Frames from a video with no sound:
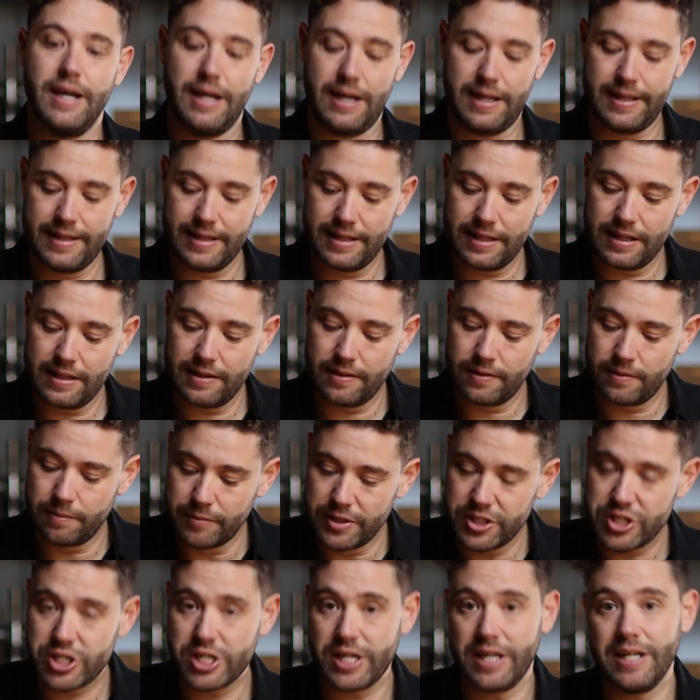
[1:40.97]
And the
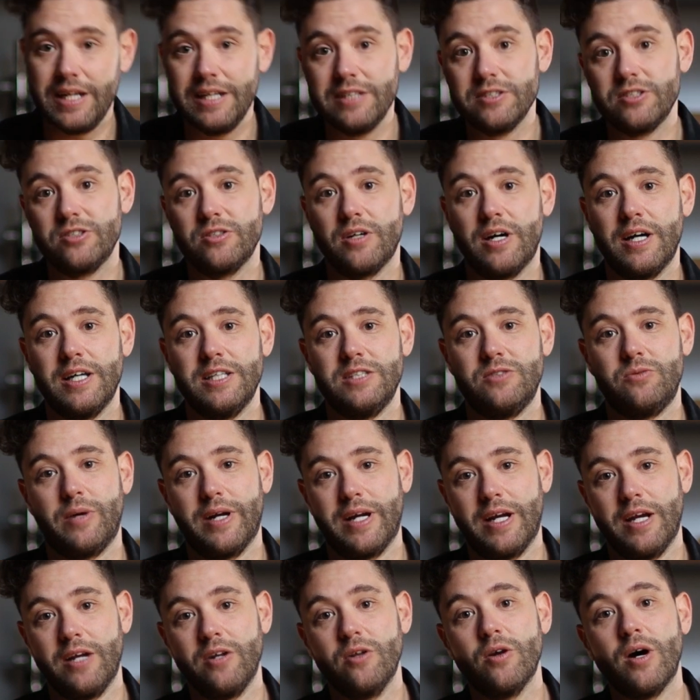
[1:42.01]
machine inside is
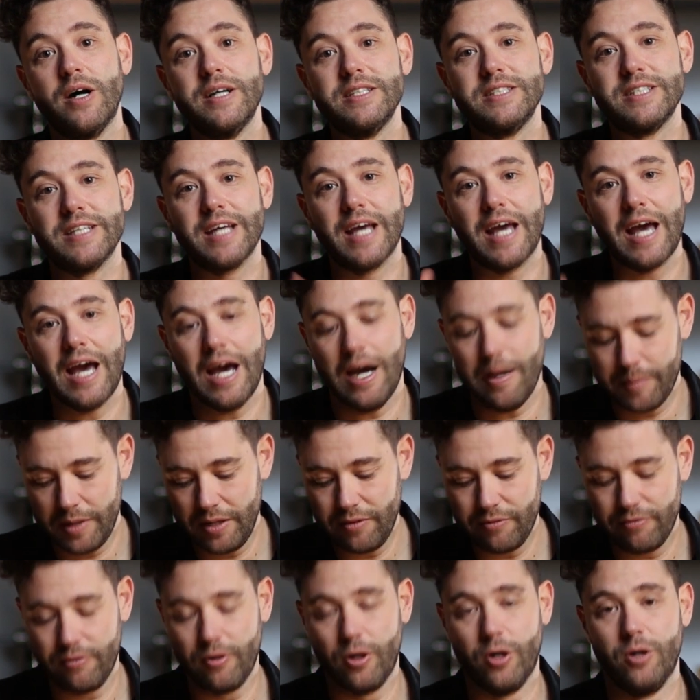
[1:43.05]
recognizing how
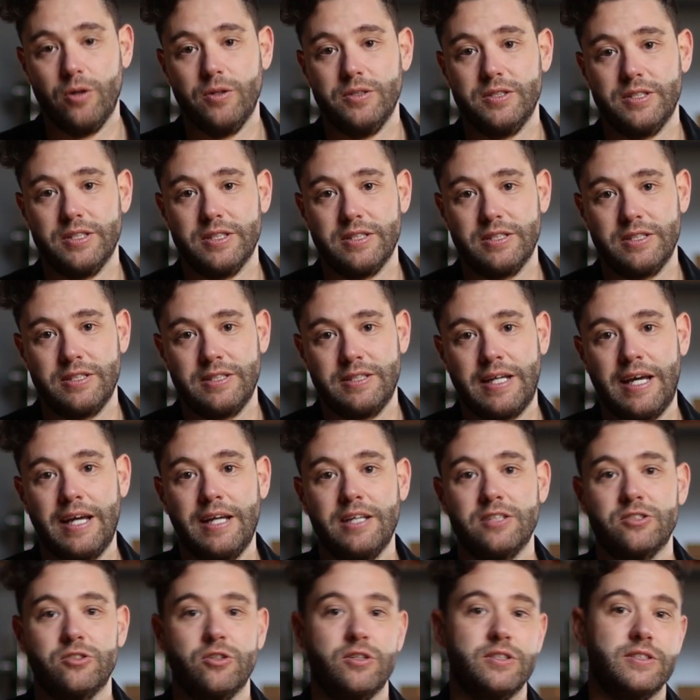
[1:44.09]
many flows it's
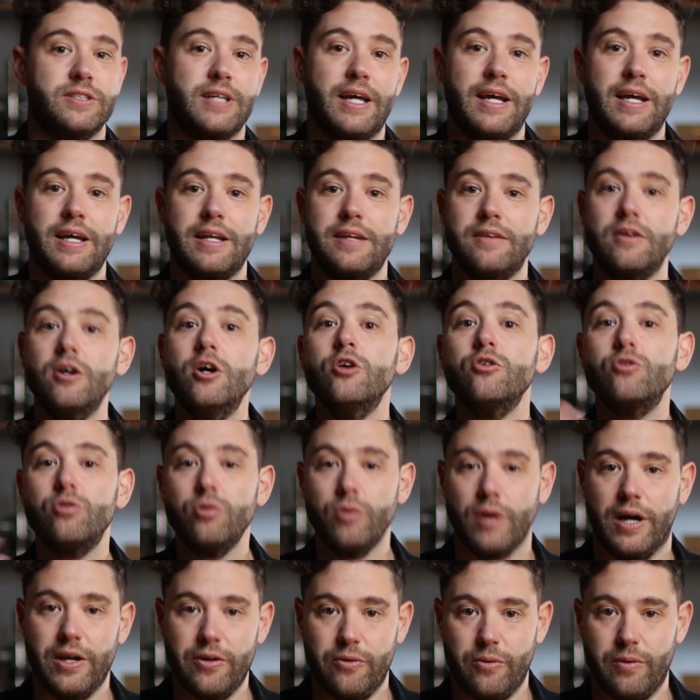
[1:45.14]
taken. So it's taken
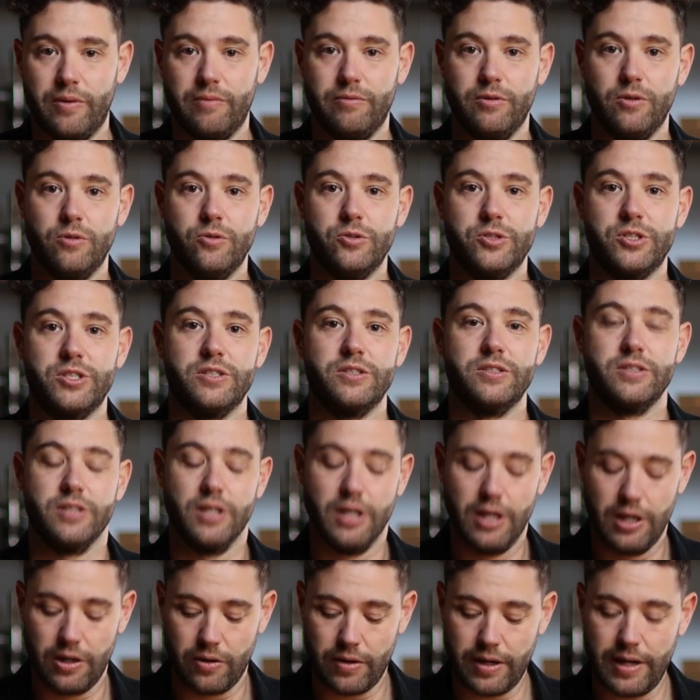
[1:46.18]
200 revolutions,
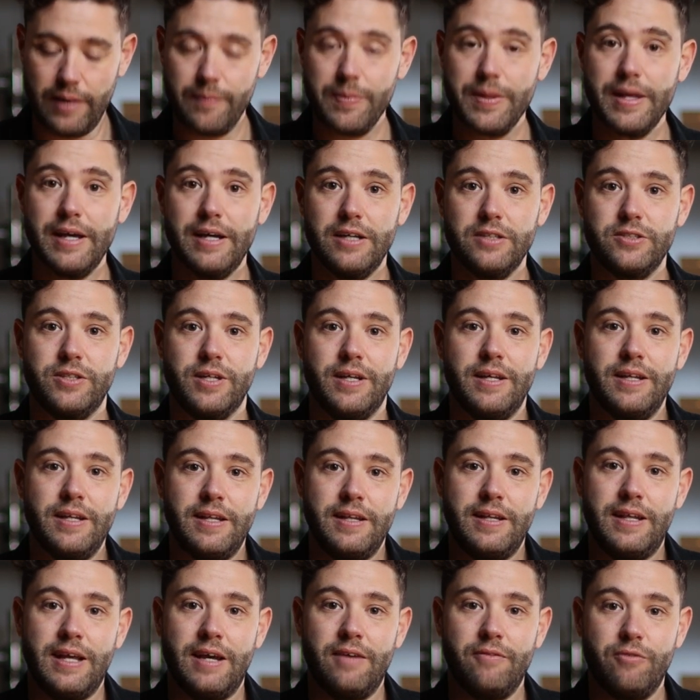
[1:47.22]
right? So
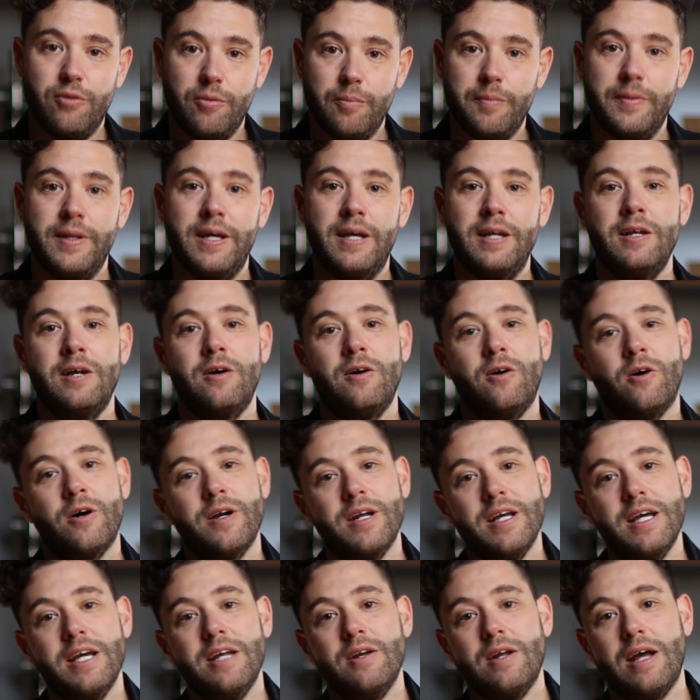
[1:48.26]
then from then
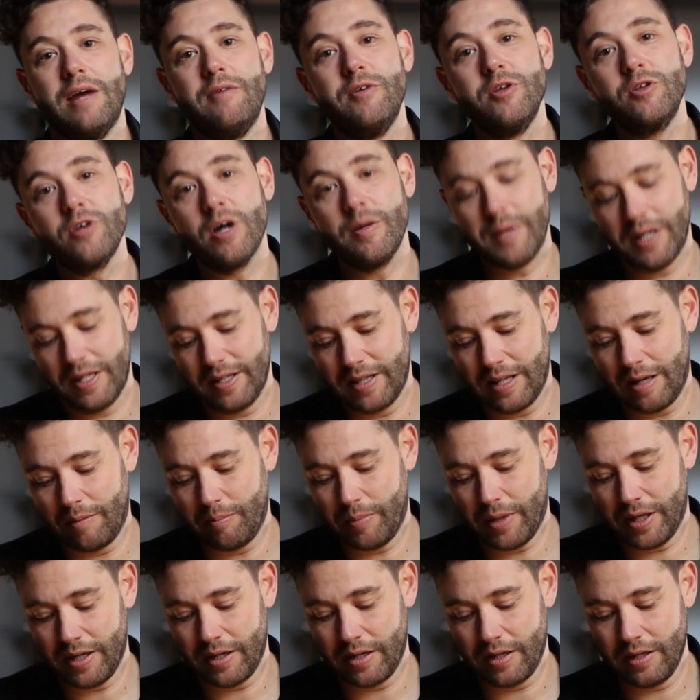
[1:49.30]
on in, every time you hit
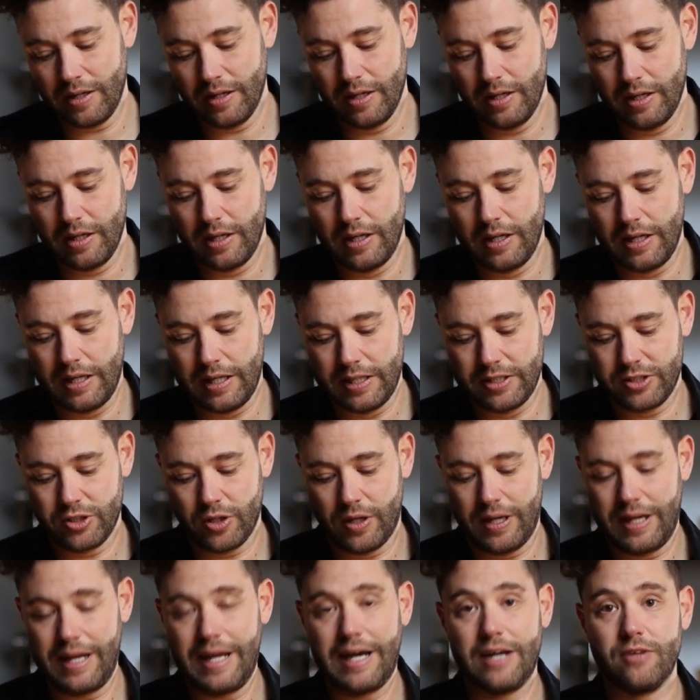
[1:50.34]
that button, it's
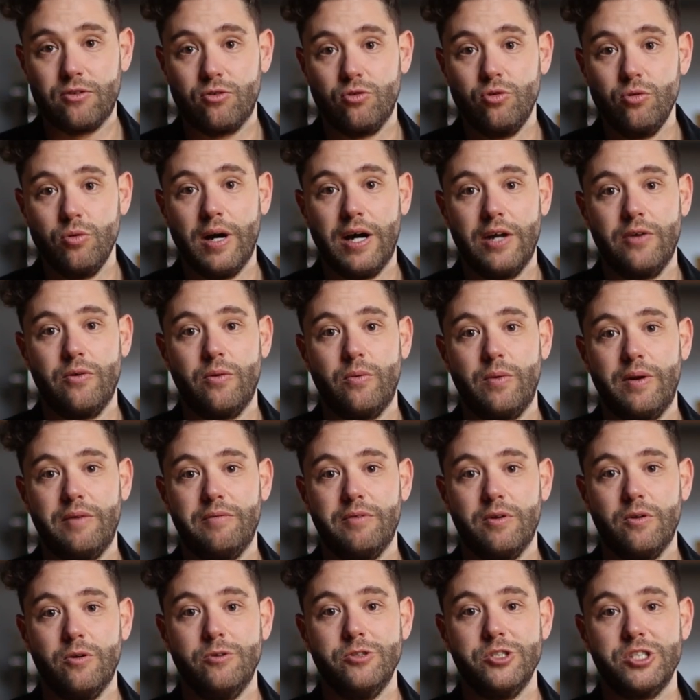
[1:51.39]
gonna allow 200
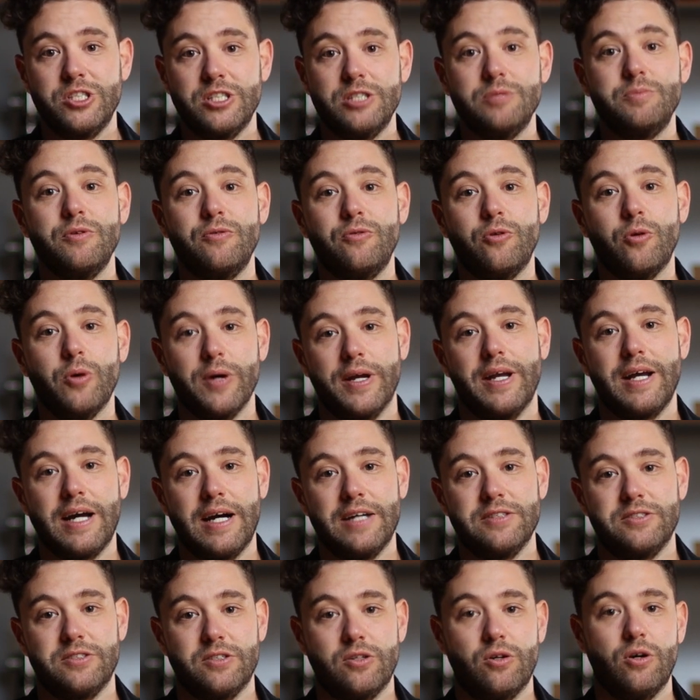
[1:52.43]
revolutions before it
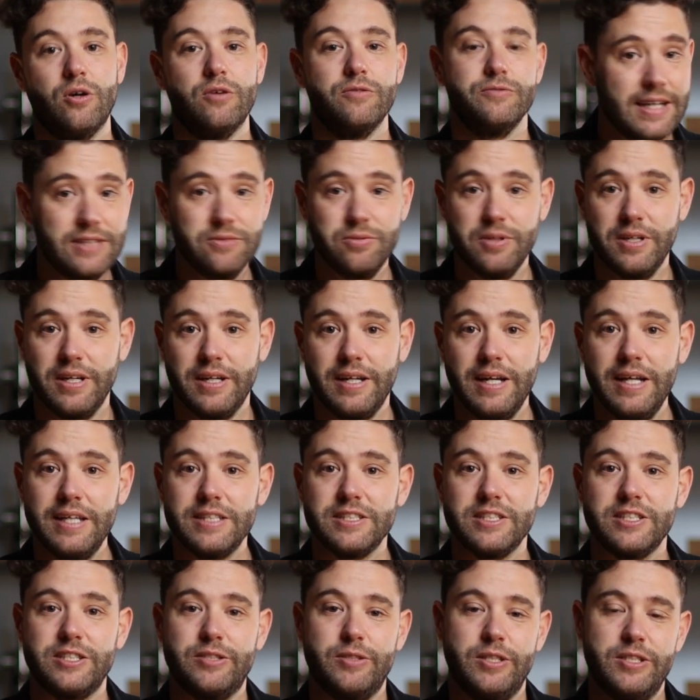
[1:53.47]
cuts it off. That's what it
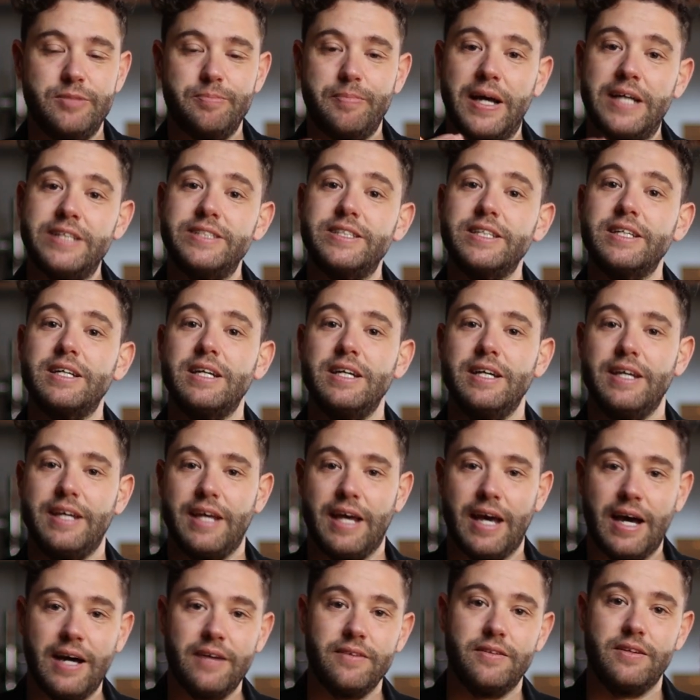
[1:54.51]
is. It's just basically
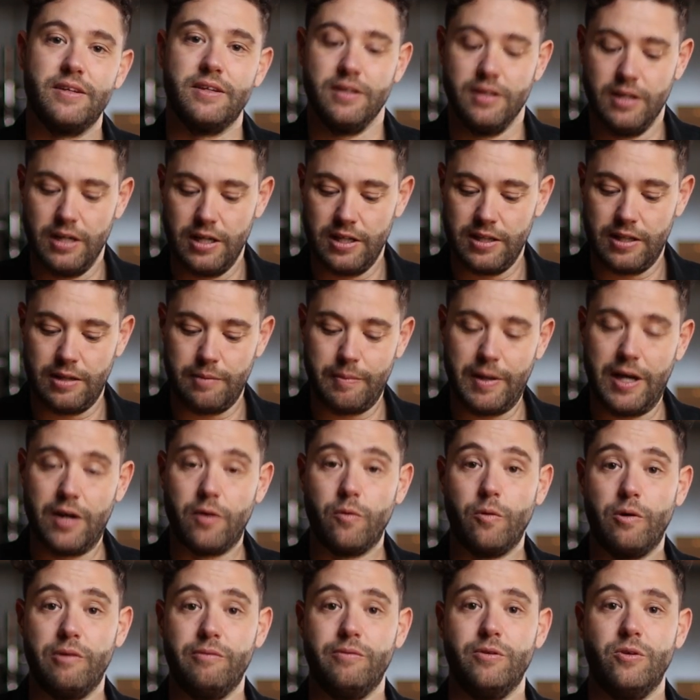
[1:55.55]
counting the amount
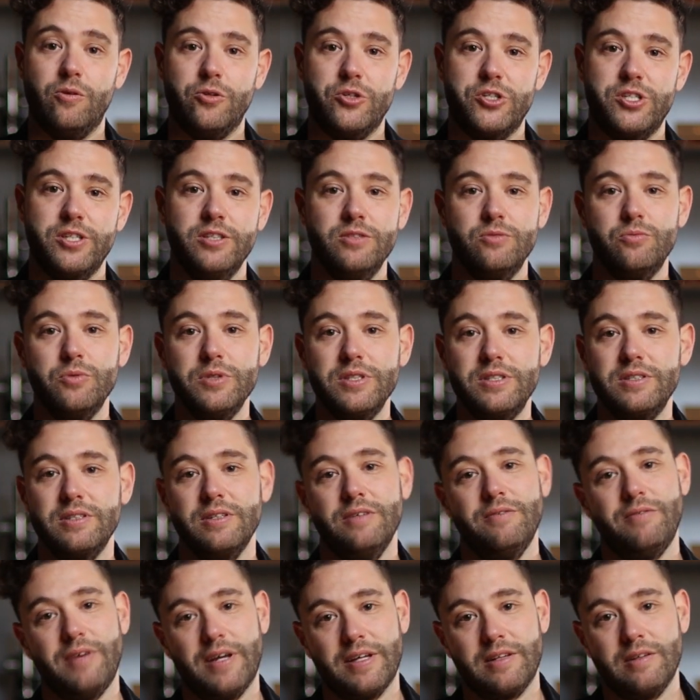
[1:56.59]
of revolutions, which
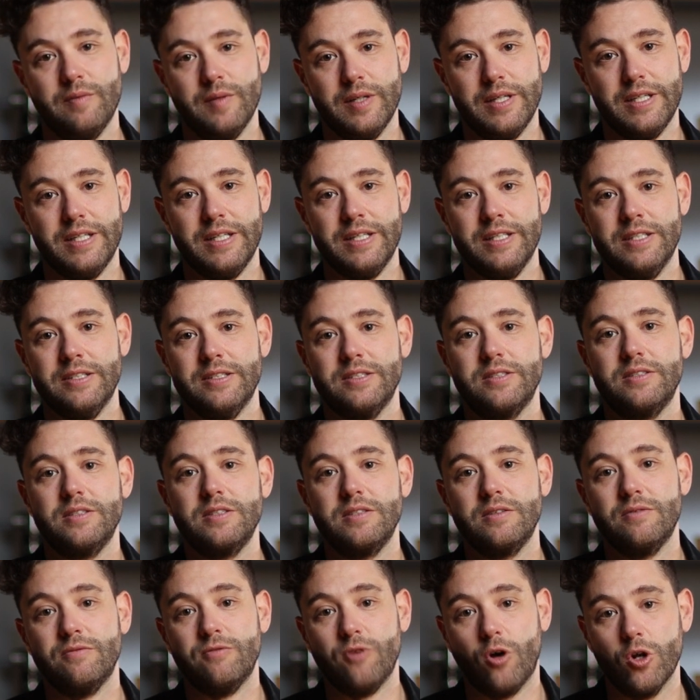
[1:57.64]
effectively is
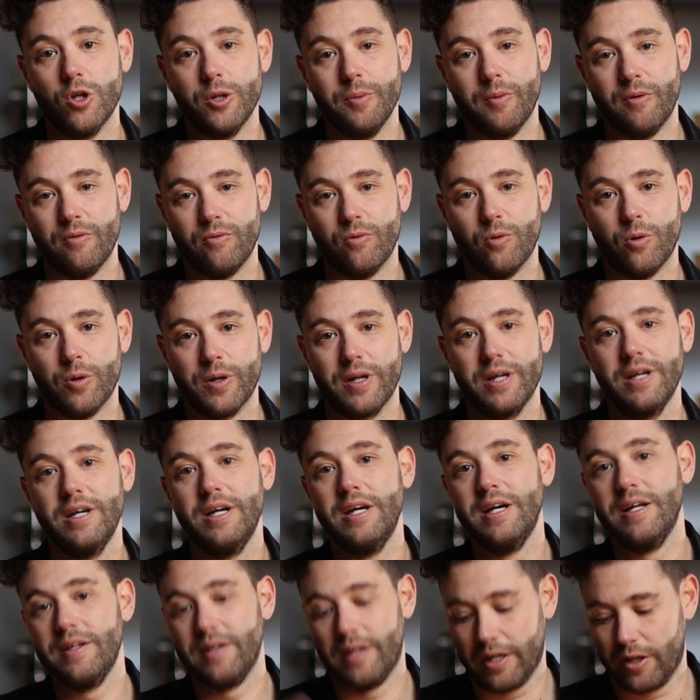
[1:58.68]
the volume of water
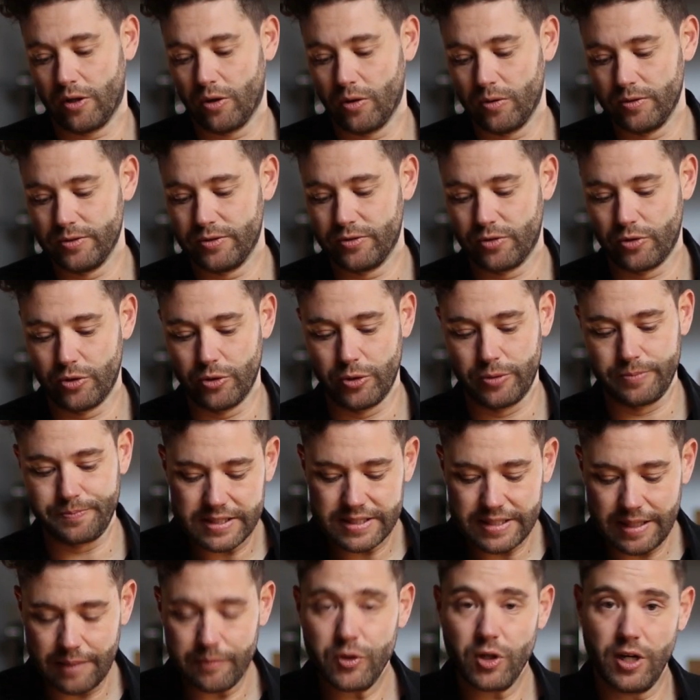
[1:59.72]
that goes through.
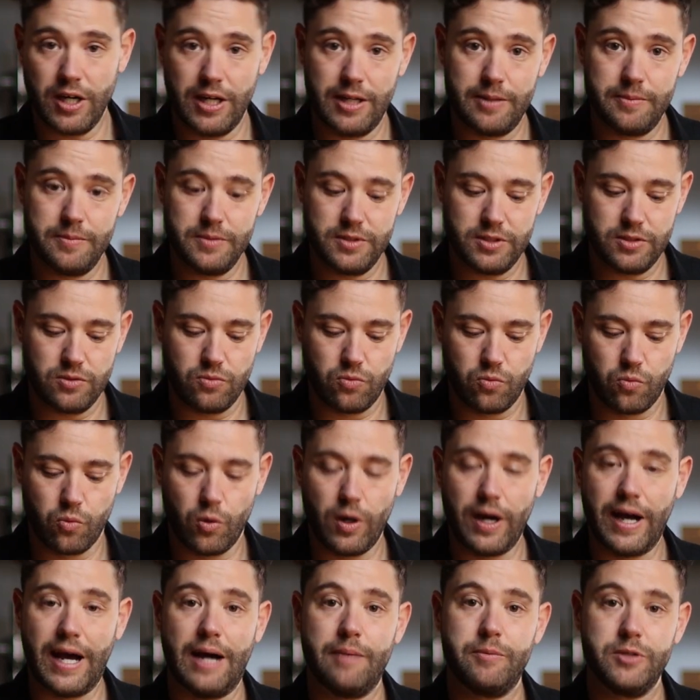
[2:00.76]
Sometimes
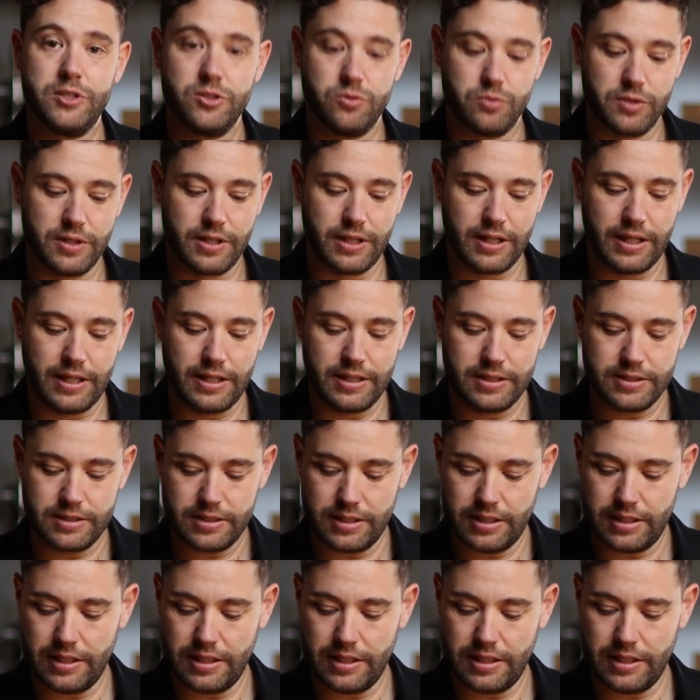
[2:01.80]
what happens with these